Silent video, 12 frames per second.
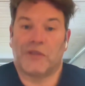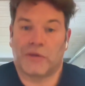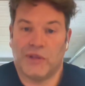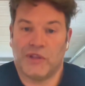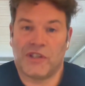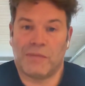our
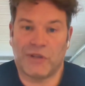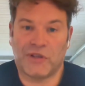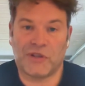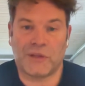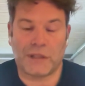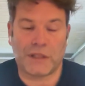
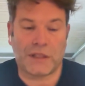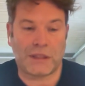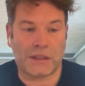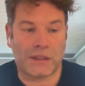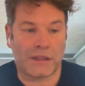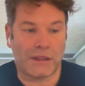customers
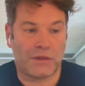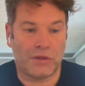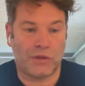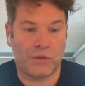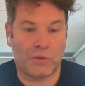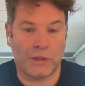
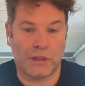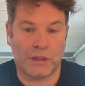to